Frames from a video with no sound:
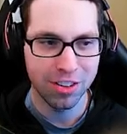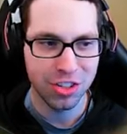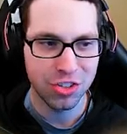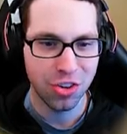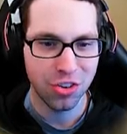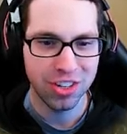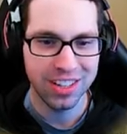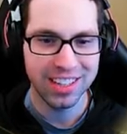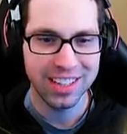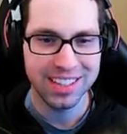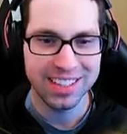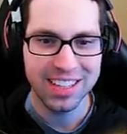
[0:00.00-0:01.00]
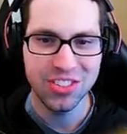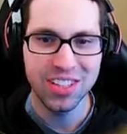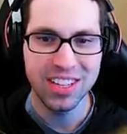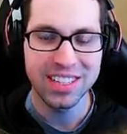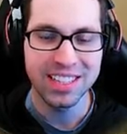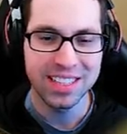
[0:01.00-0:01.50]
and show you the attention
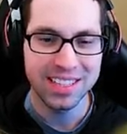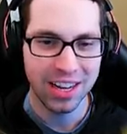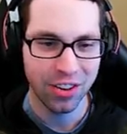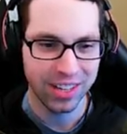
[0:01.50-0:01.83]
to detail